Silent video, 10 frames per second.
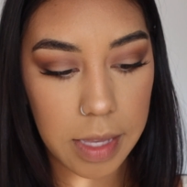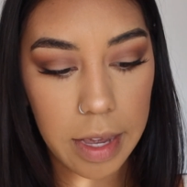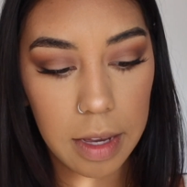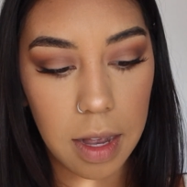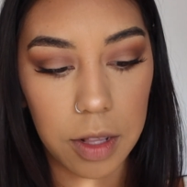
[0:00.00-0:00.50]

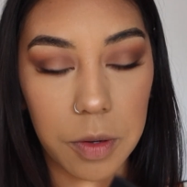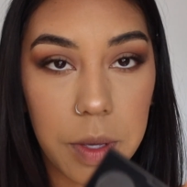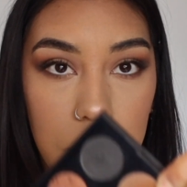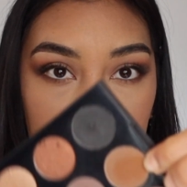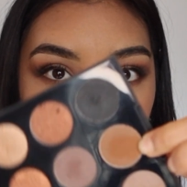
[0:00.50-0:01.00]
second color we
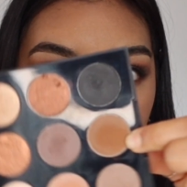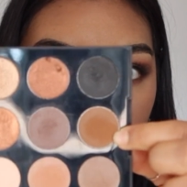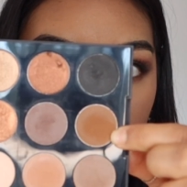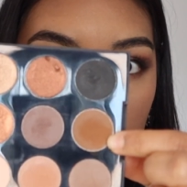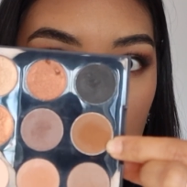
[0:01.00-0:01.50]
used,
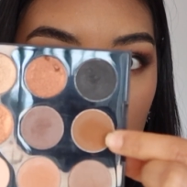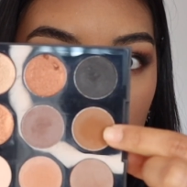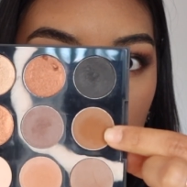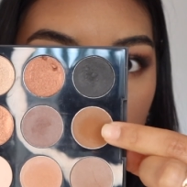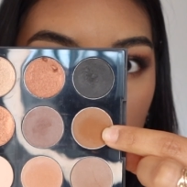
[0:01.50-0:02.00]
which is
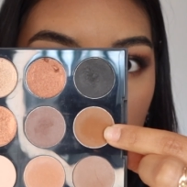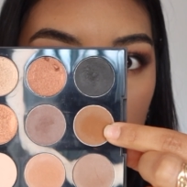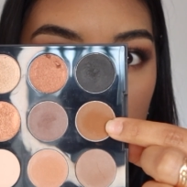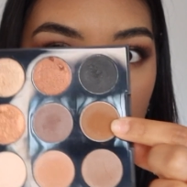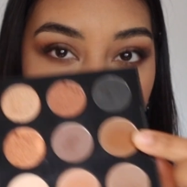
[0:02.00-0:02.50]
this one here,